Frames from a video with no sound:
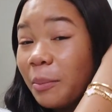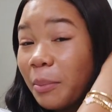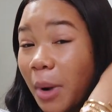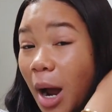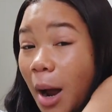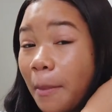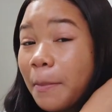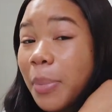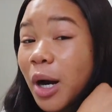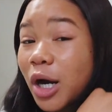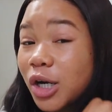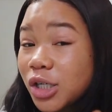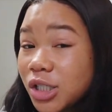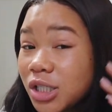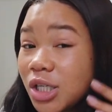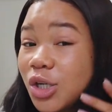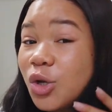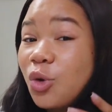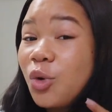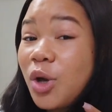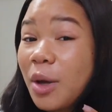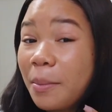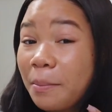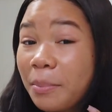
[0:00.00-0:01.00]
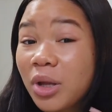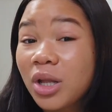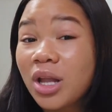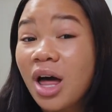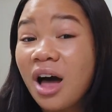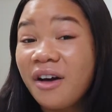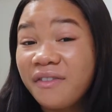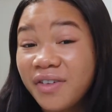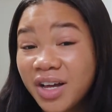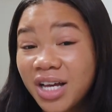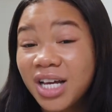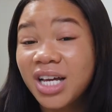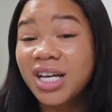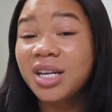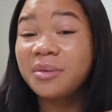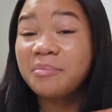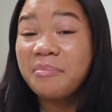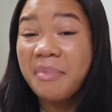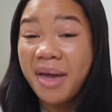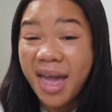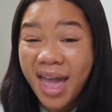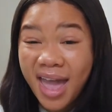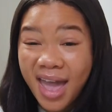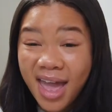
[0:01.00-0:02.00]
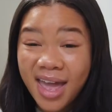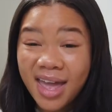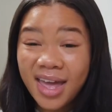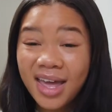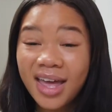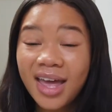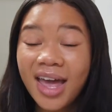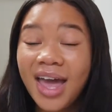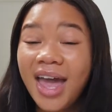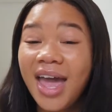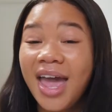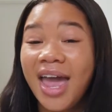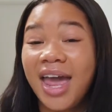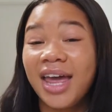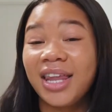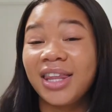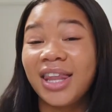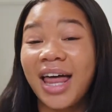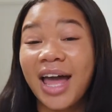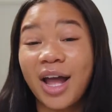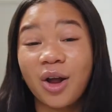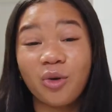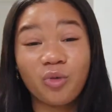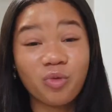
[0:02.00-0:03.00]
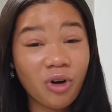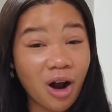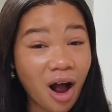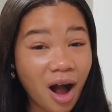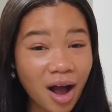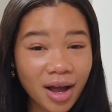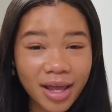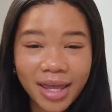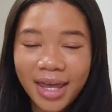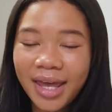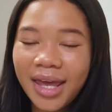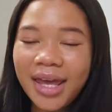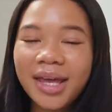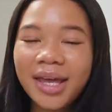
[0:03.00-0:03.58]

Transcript: a person who can pull off a good bang and like rock